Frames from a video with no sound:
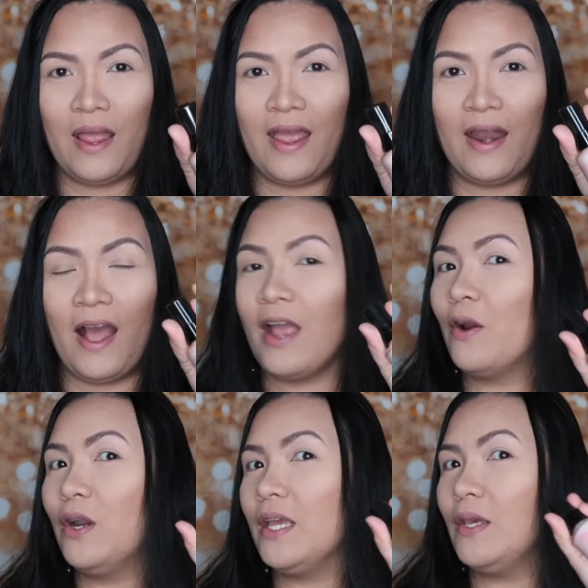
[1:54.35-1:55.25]
and I
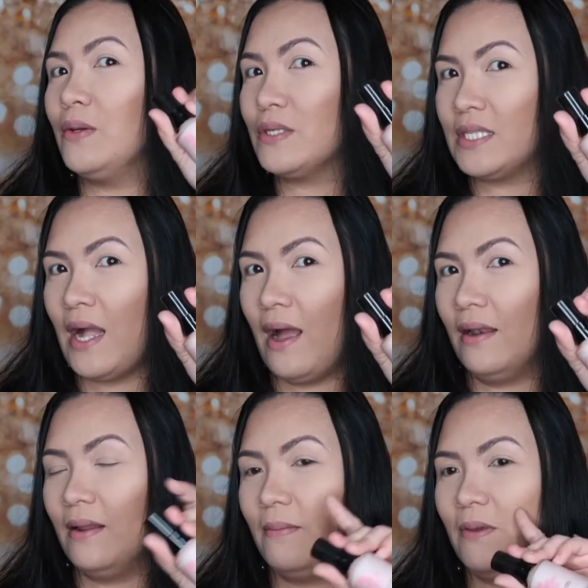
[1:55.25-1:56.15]
already used
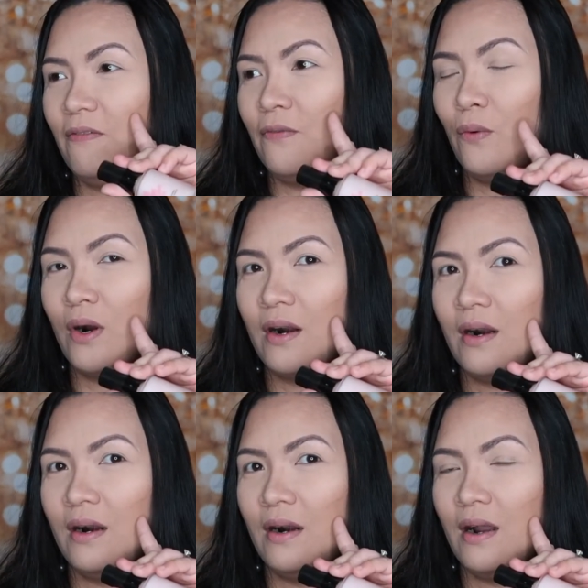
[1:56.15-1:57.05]
that
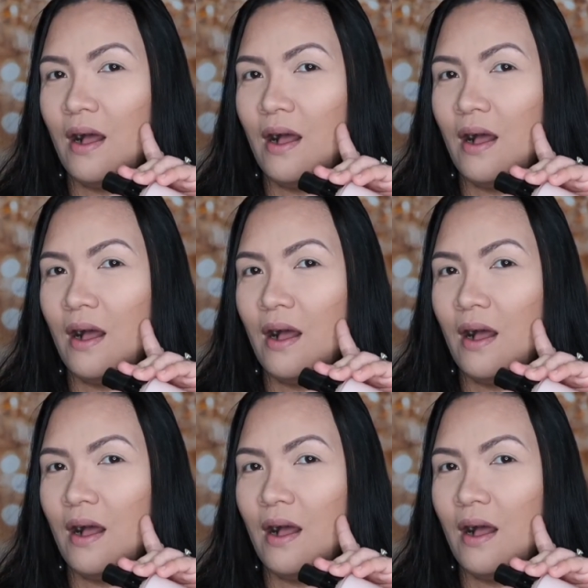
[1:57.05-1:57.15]
before